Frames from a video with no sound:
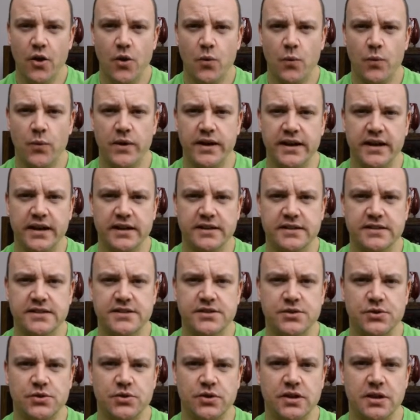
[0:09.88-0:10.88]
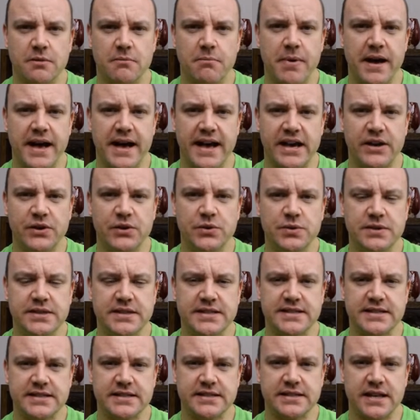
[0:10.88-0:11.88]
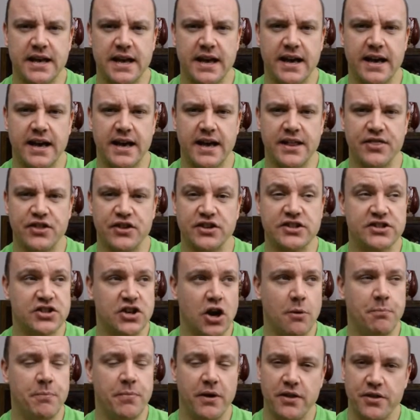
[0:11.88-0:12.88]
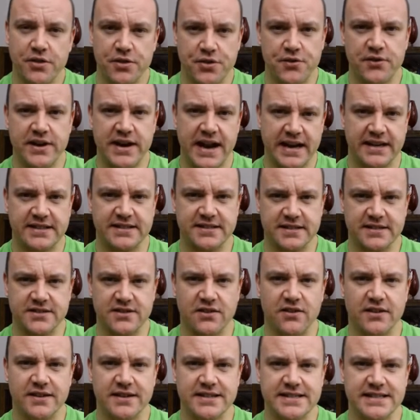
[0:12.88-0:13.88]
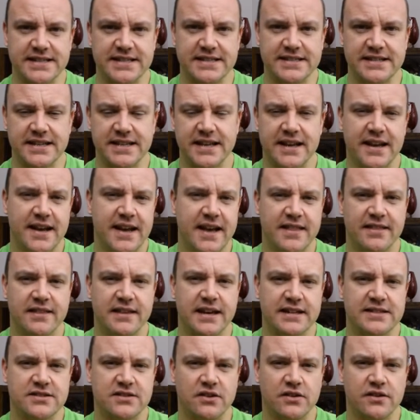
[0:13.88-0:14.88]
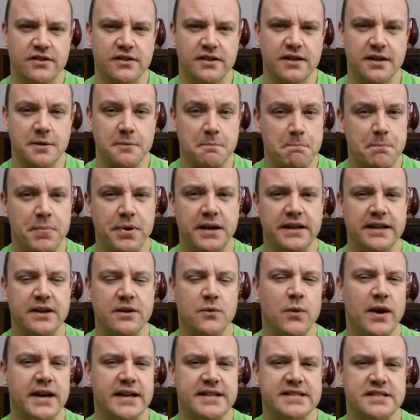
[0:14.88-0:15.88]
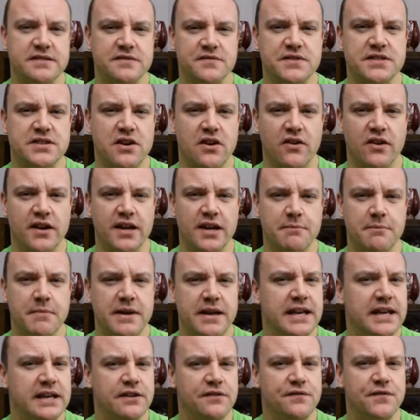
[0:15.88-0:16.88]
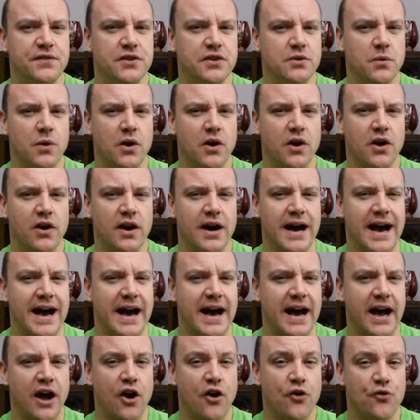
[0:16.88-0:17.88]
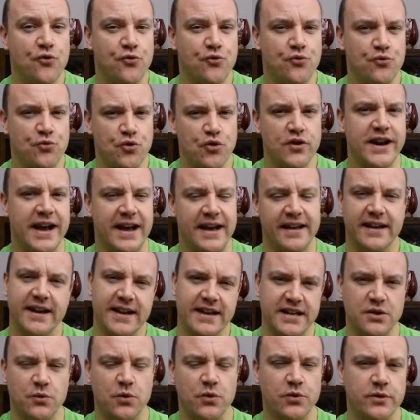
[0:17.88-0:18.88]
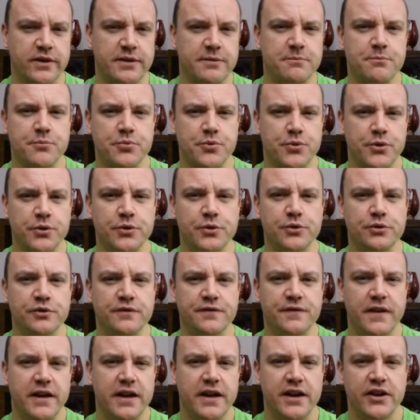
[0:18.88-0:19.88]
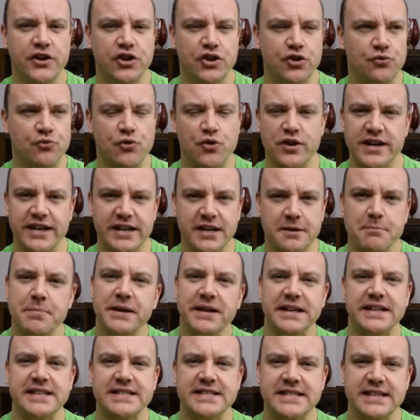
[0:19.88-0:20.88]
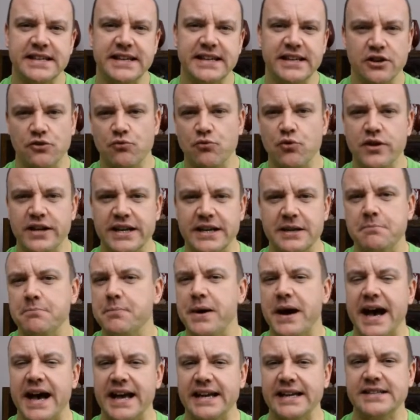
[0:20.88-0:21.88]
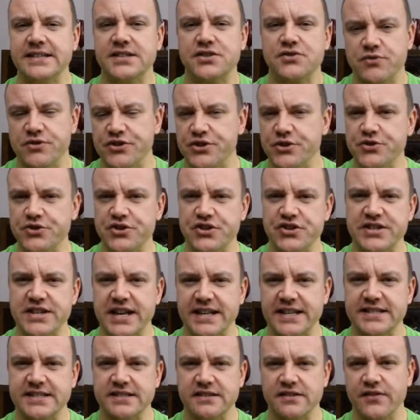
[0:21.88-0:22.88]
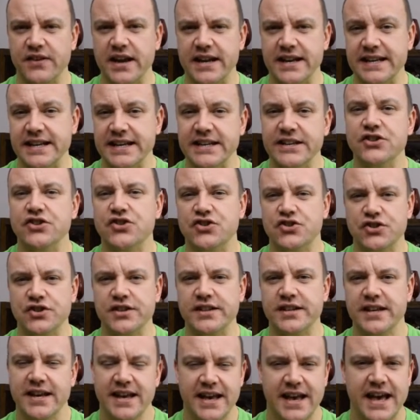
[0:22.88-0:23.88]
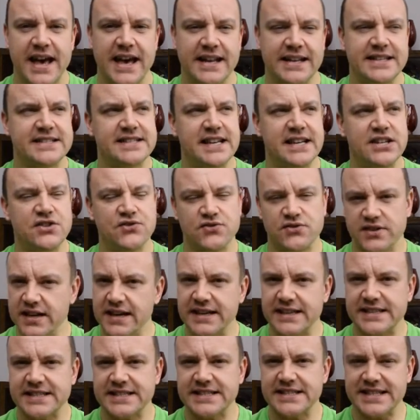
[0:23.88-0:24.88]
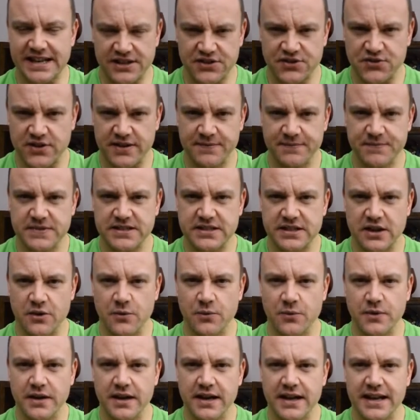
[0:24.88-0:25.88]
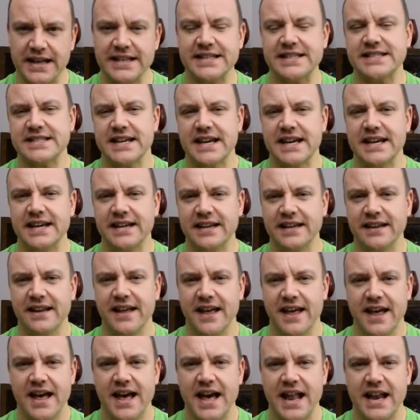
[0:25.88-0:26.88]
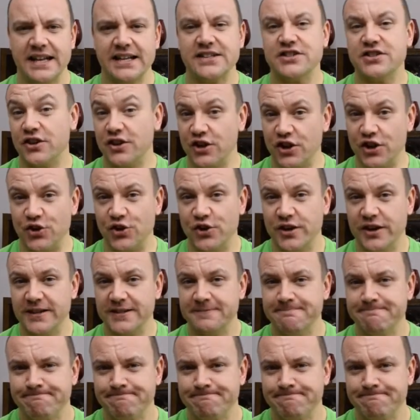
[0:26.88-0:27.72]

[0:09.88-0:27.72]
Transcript: we're going to talk about the top 3 exercises that are a complete waste of time if you are a runner and you want to improve your running ability, your running pace, reduce your chances of getting injured, etc, etc. So let's take a little look.